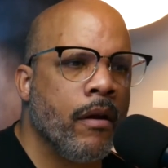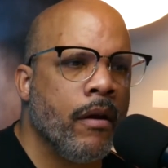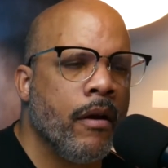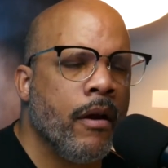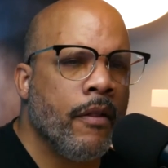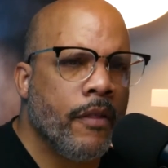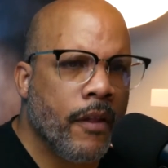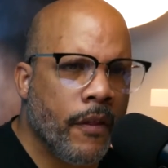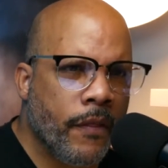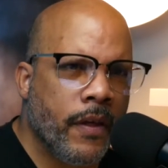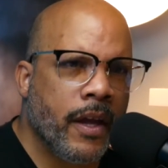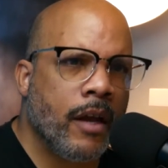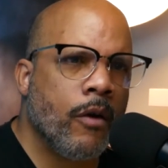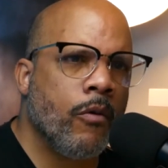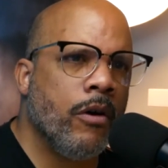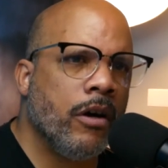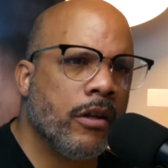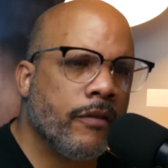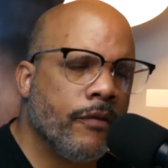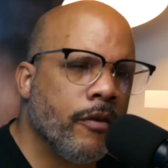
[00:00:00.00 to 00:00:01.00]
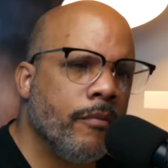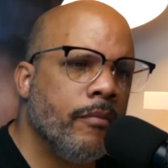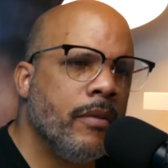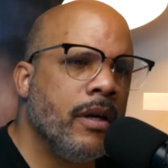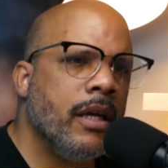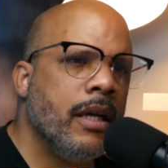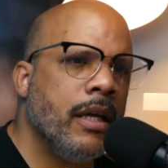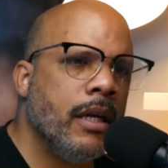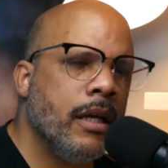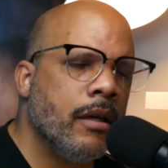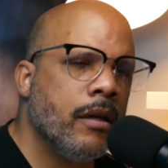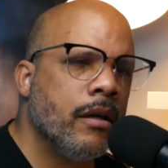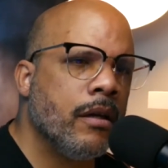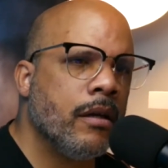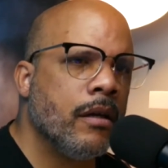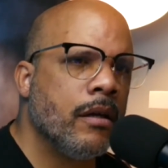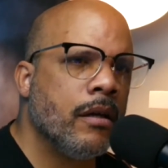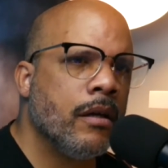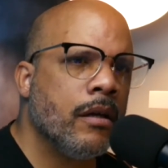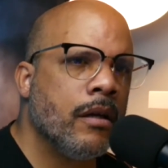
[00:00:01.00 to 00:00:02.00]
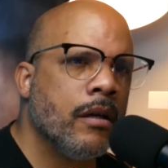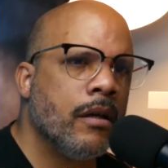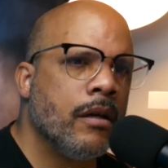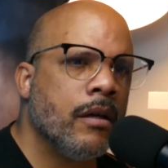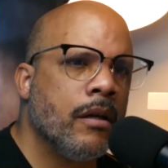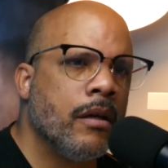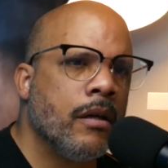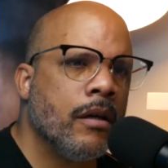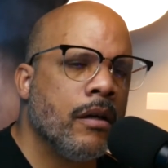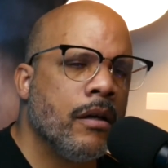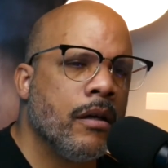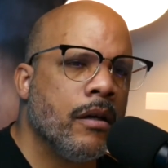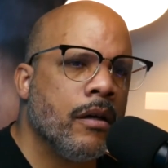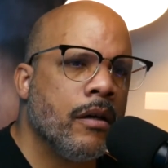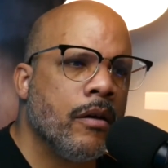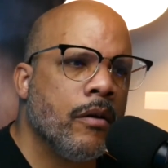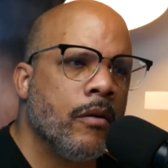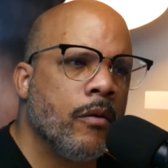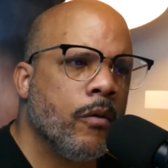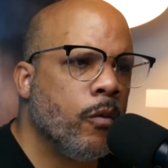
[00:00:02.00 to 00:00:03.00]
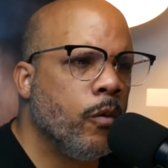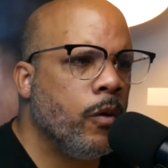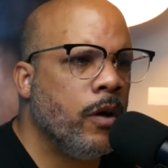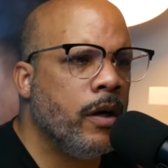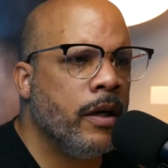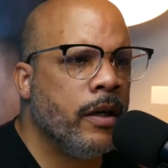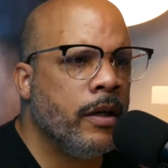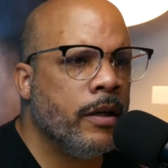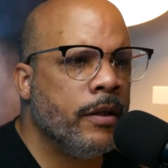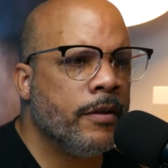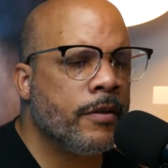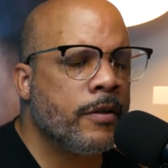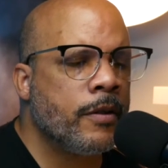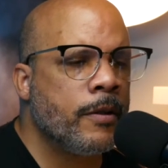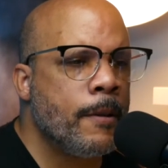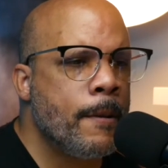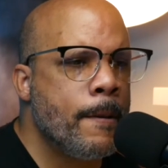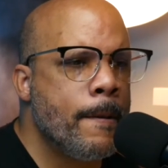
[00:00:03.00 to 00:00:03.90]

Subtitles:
The thing was, for me, was